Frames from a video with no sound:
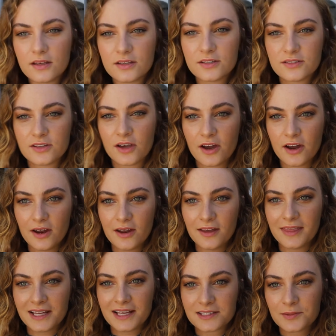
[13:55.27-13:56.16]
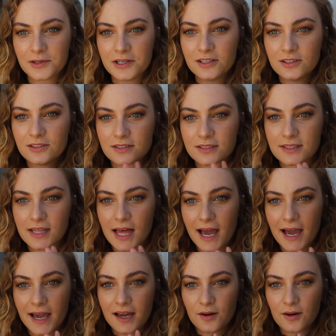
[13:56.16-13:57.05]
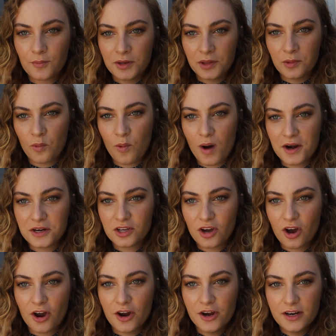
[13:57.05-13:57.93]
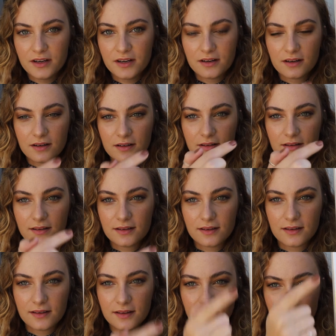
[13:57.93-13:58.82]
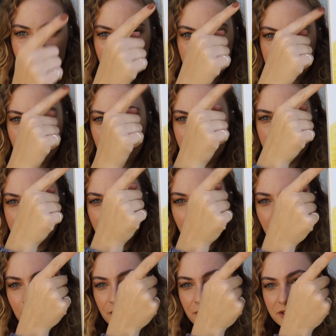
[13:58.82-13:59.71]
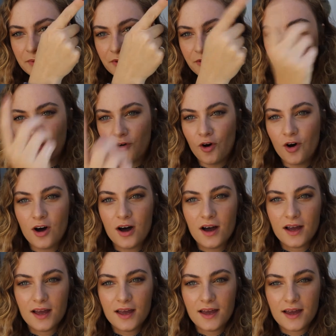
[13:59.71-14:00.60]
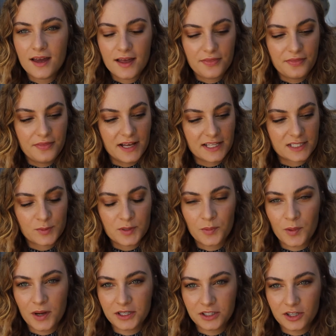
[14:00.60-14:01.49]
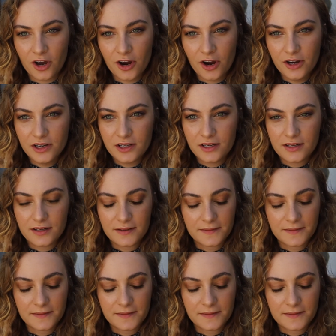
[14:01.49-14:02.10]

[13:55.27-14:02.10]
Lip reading: So that's what it looks like with one coat. That's obviously what it was before. That's with one coat.